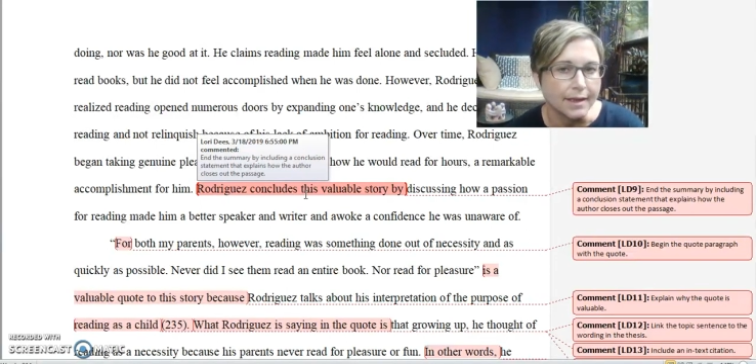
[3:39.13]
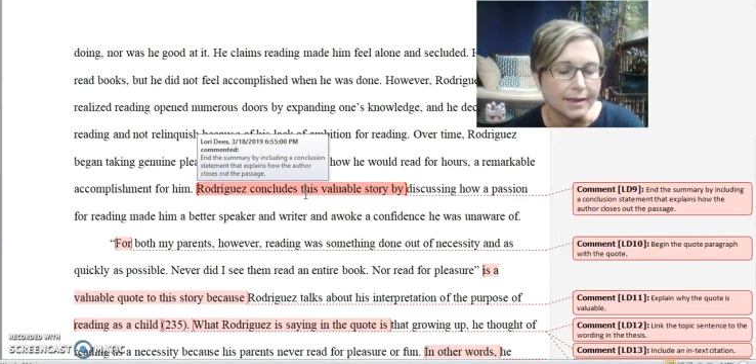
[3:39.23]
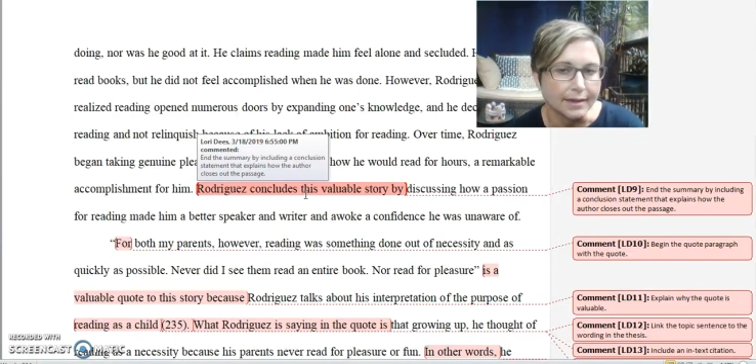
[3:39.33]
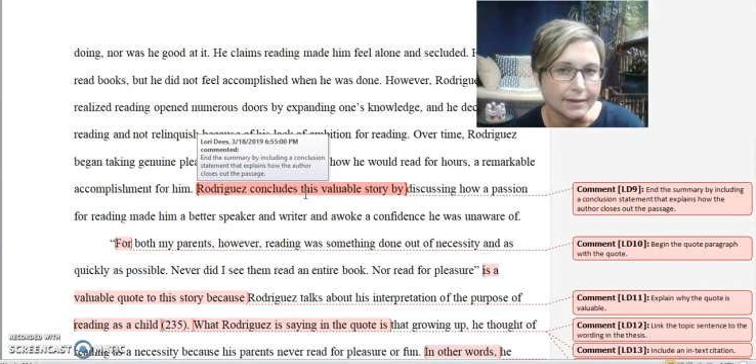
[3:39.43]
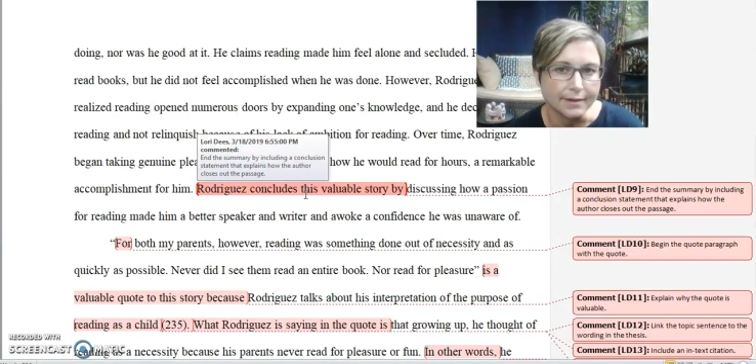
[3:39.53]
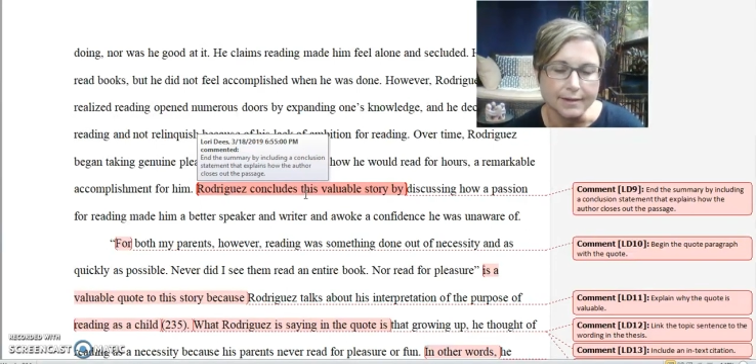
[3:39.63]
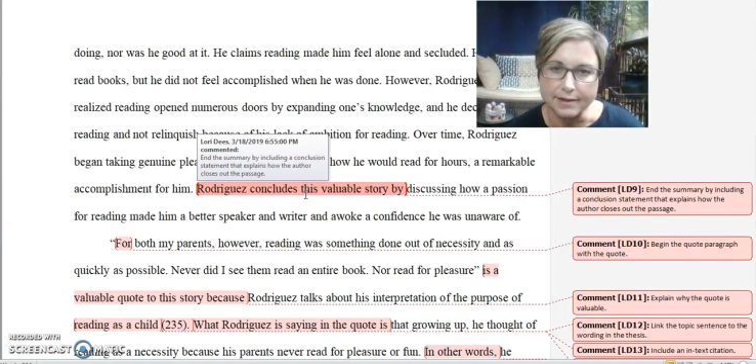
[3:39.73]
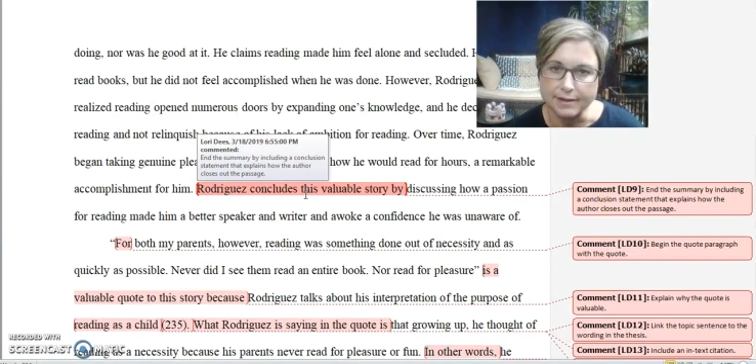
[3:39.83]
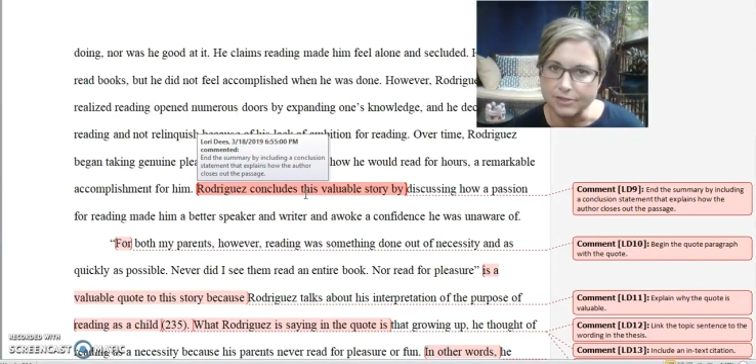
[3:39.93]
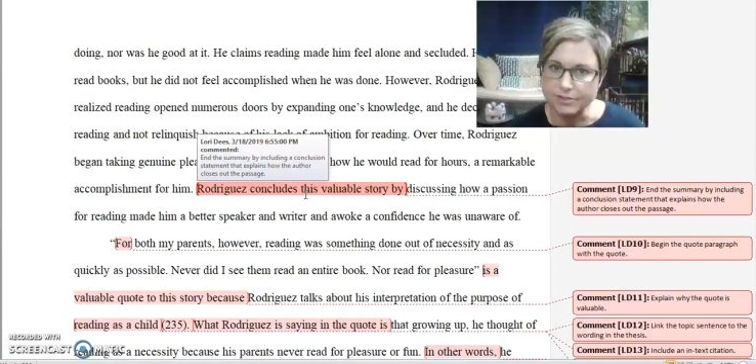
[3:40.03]
and
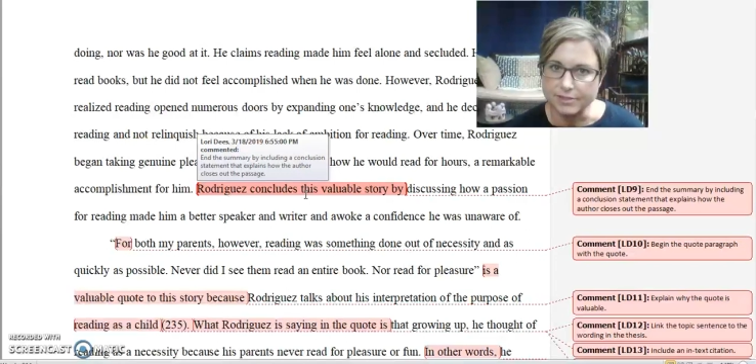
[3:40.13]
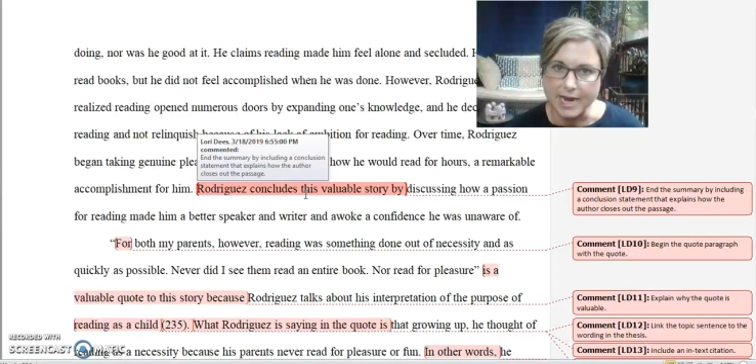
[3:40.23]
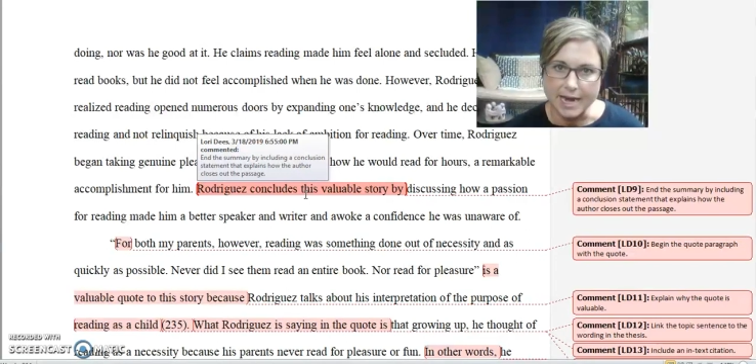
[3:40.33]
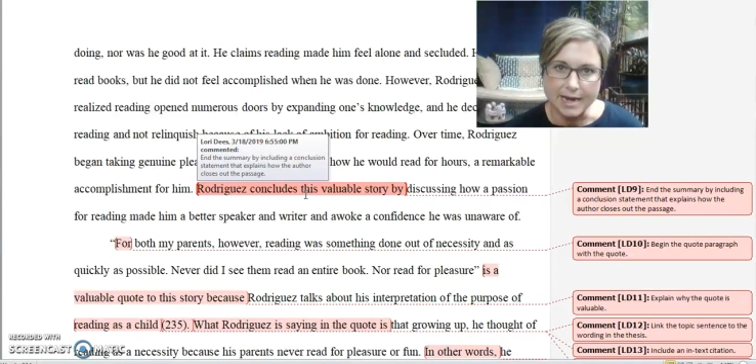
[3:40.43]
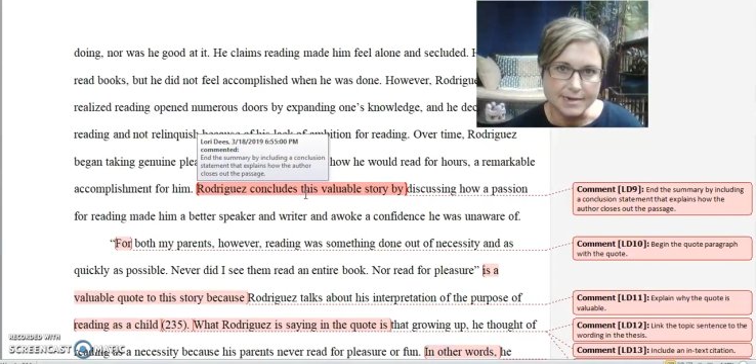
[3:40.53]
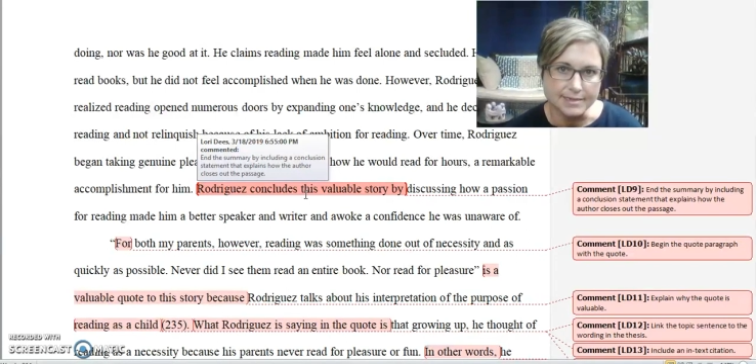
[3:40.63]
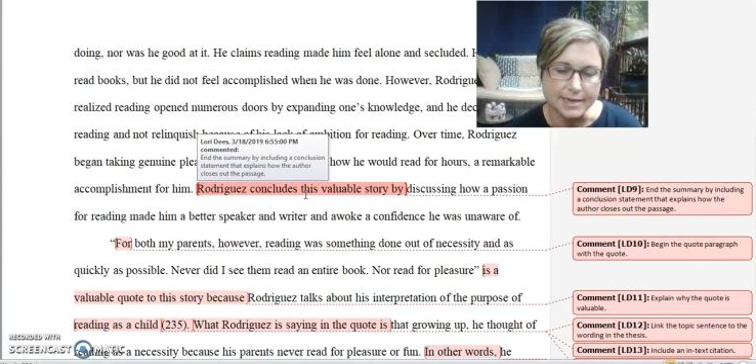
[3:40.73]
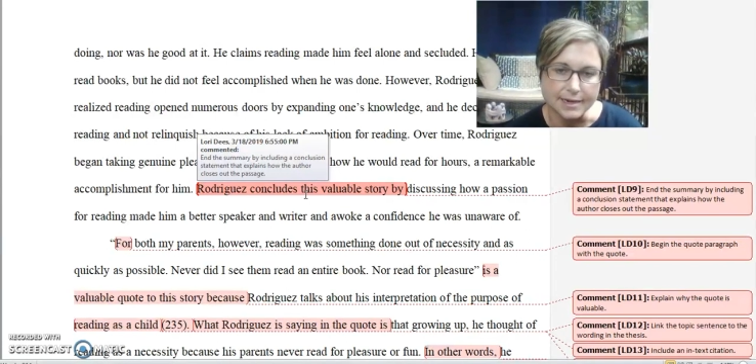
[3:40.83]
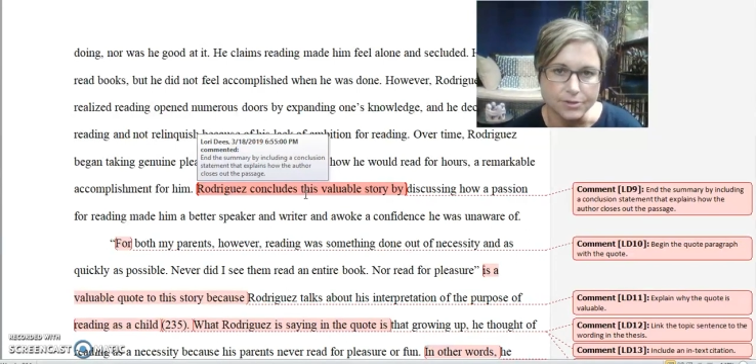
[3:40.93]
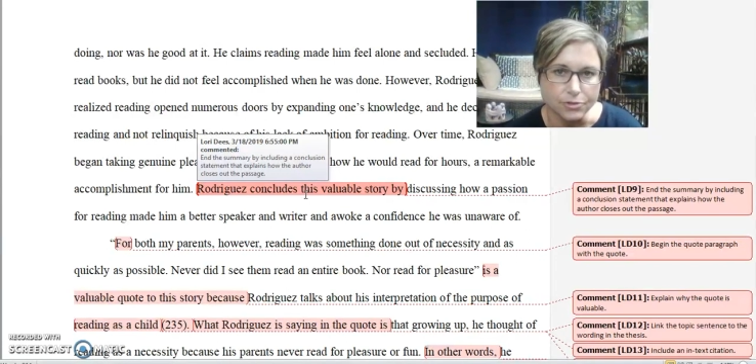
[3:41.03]
just say in a
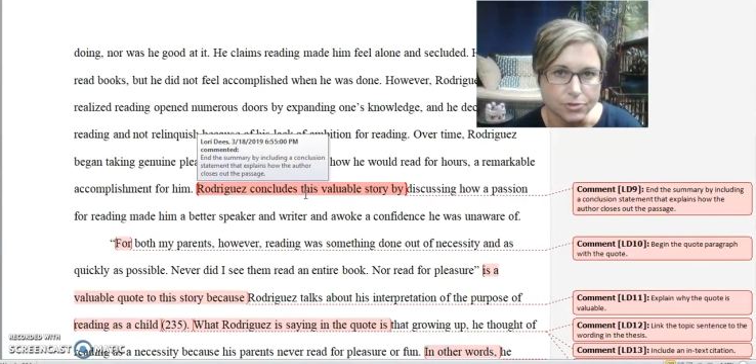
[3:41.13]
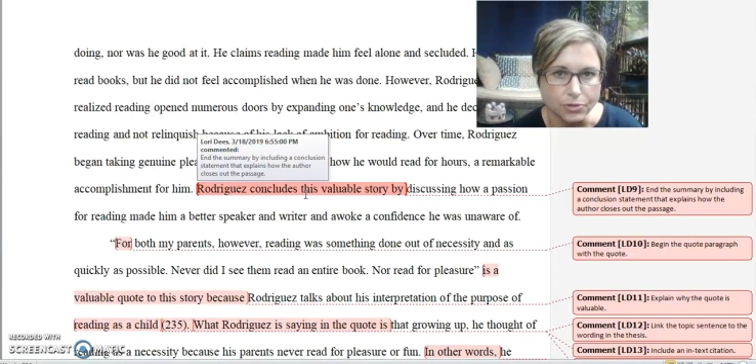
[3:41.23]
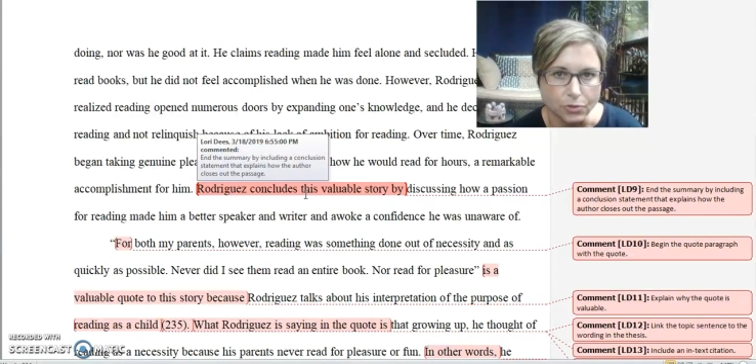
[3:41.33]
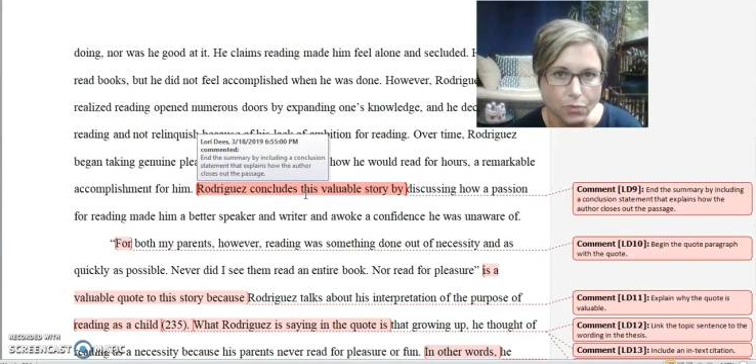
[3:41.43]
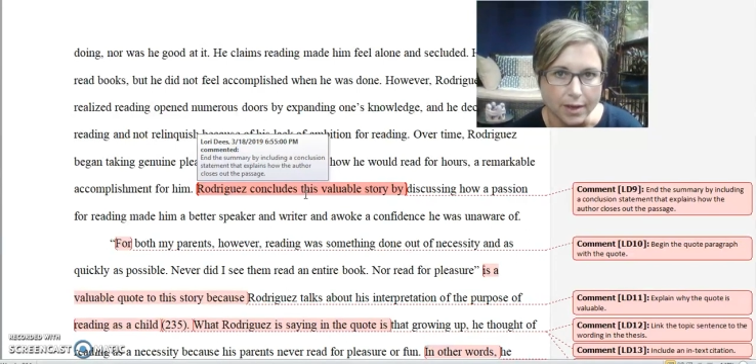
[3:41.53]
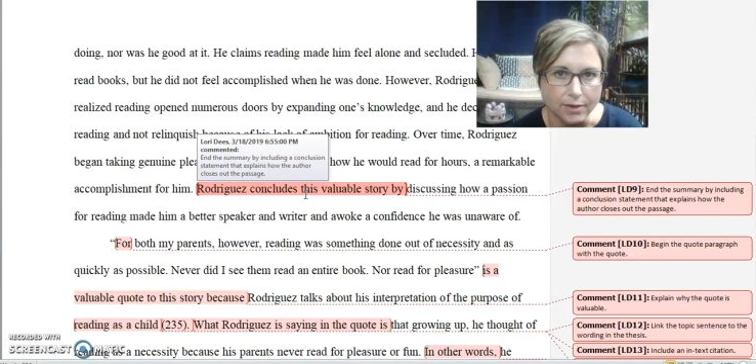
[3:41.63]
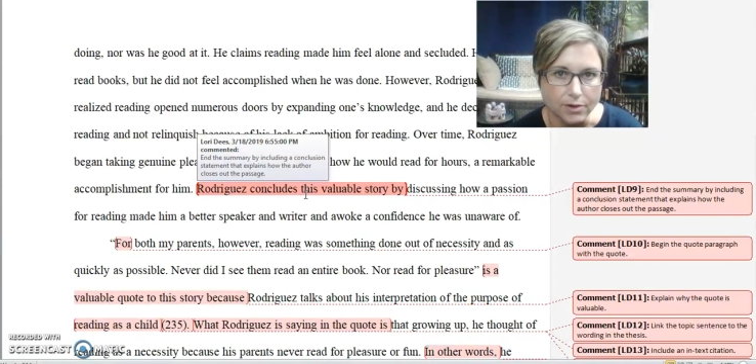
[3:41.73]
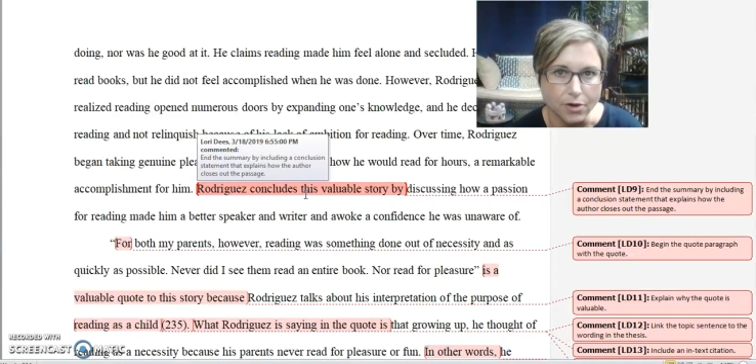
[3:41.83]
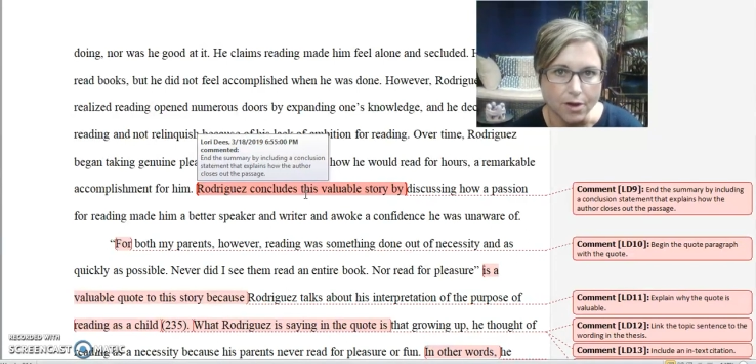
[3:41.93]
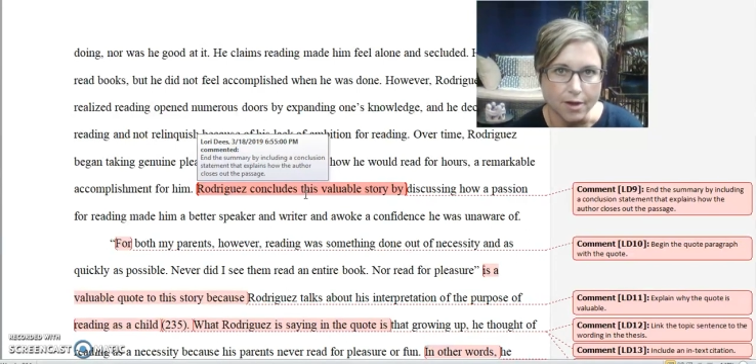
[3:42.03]
sentence or two what
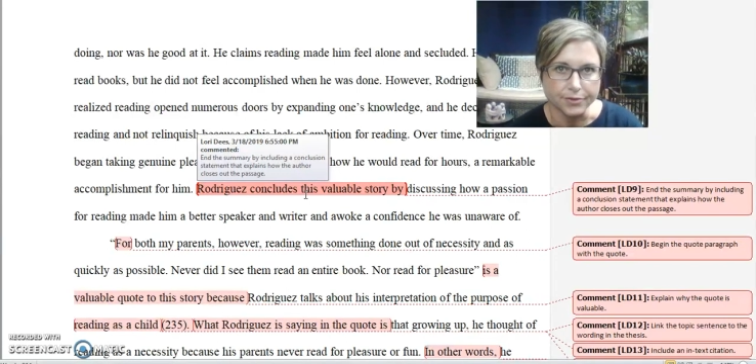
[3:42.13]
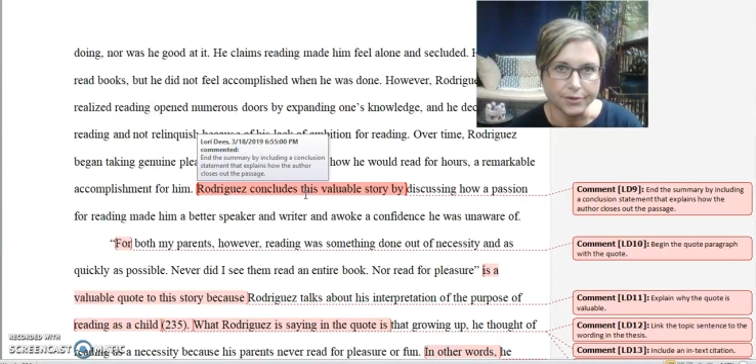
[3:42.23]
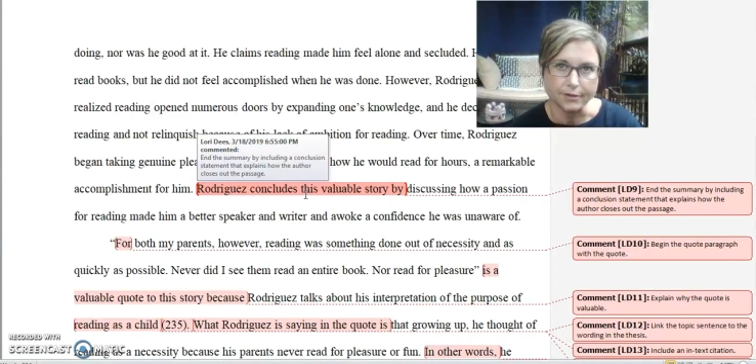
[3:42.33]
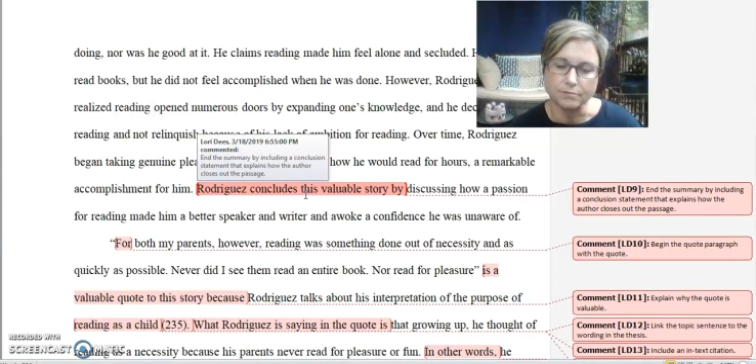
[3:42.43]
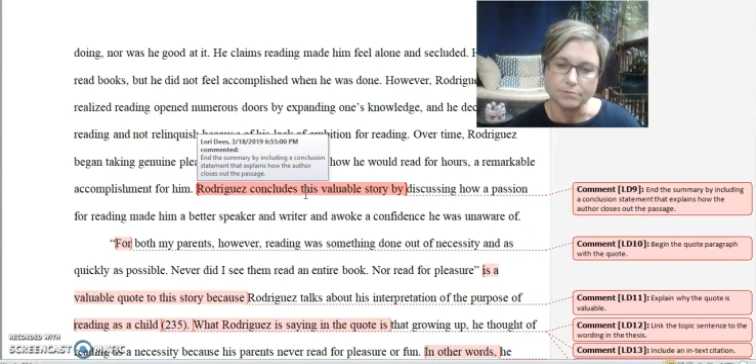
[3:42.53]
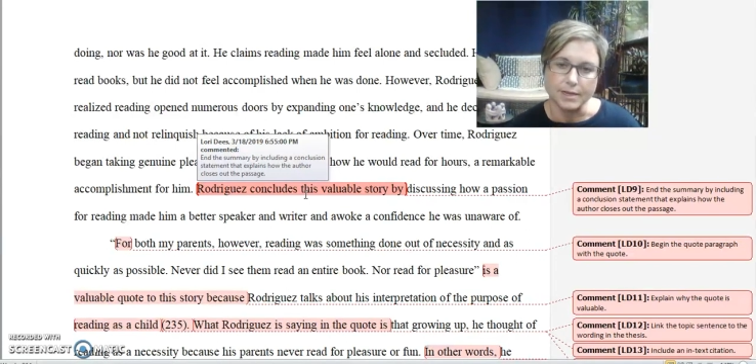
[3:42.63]
your author